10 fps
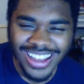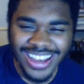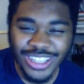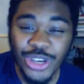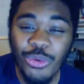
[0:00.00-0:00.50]

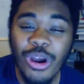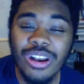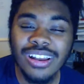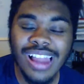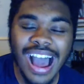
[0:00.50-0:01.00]
You
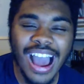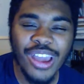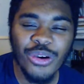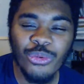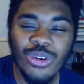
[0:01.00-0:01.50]
wouldn't
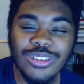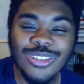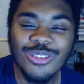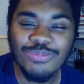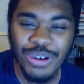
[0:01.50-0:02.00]
lie, would
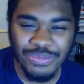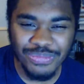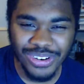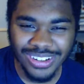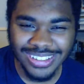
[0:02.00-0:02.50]
you,
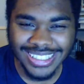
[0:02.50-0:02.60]
Punpun?